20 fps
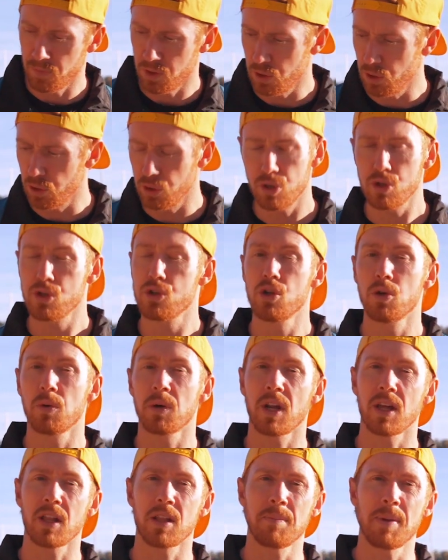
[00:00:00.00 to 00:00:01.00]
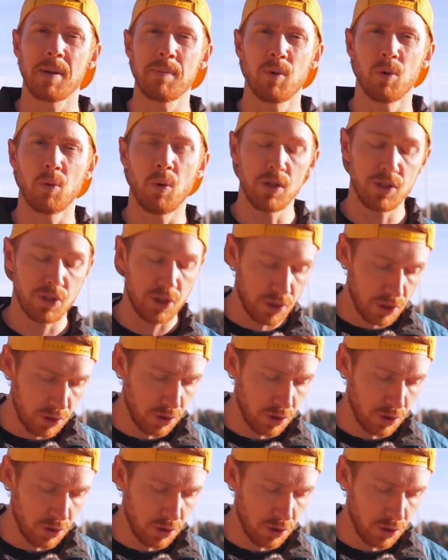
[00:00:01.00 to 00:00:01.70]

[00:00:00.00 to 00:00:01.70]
You just do what other people want you to